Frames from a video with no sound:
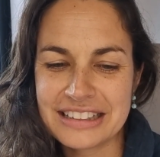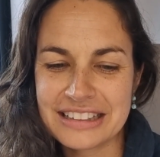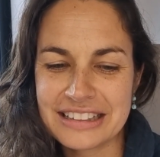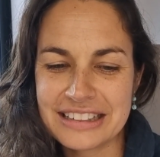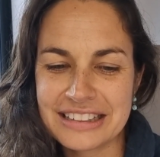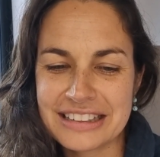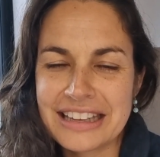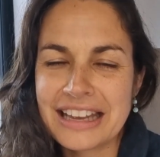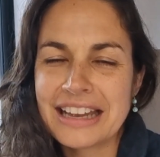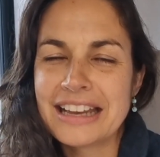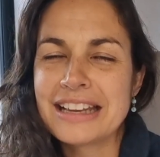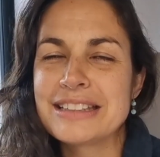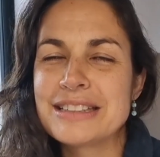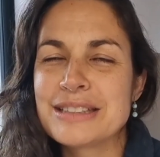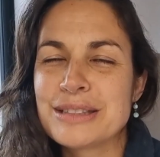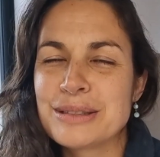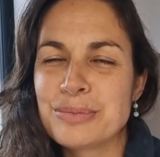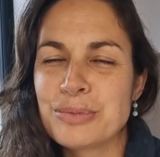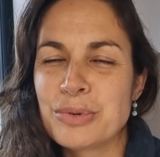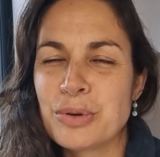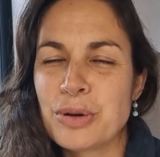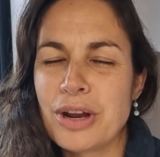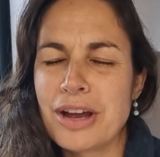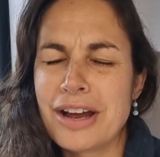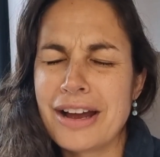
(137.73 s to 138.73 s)
that's
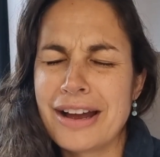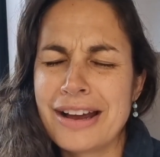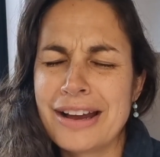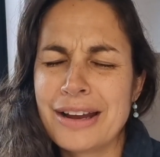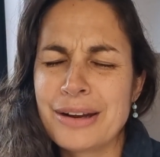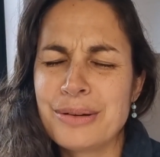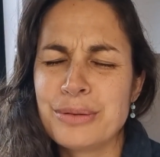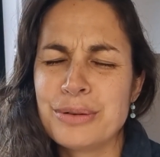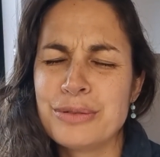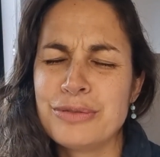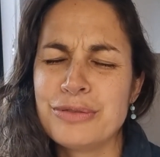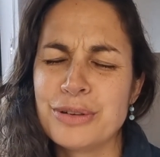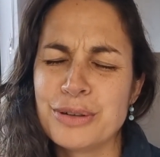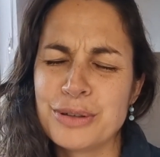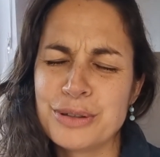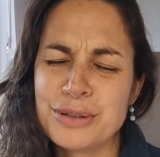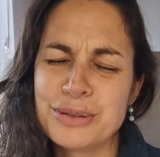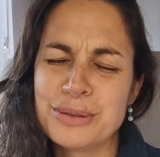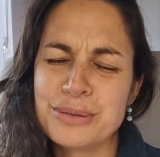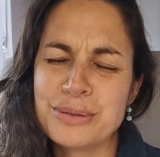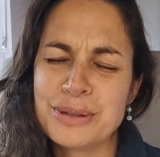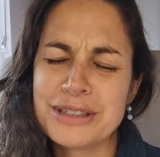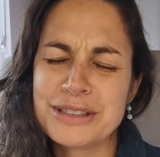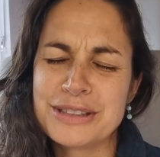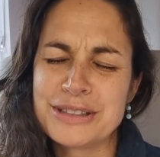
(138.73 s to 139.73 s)
what I refer
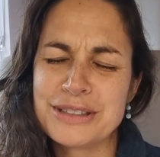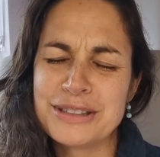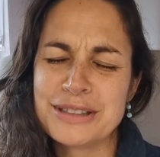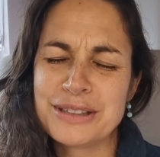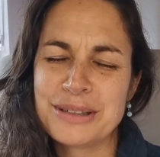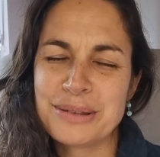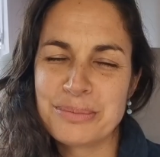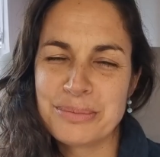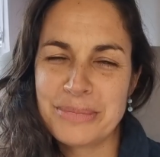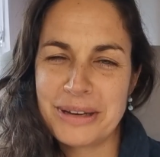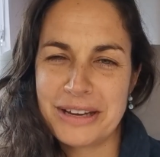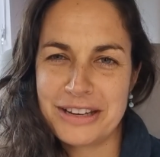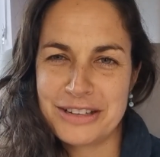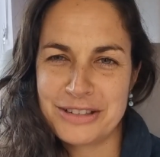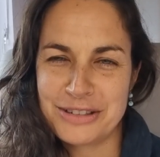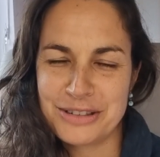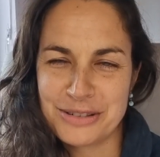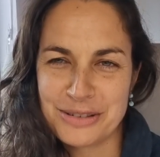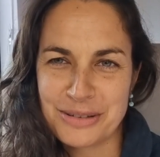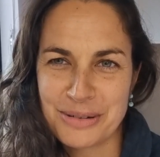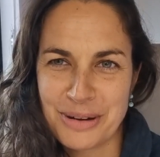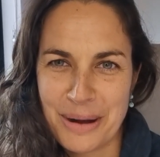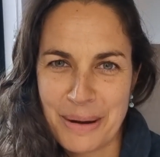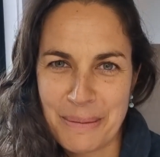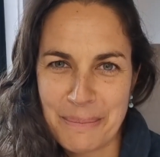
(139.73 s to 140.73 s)
to as the compassion
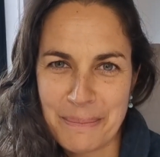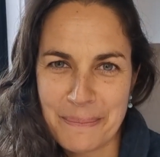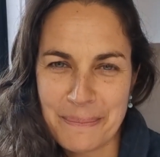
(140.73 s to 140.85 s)
trap.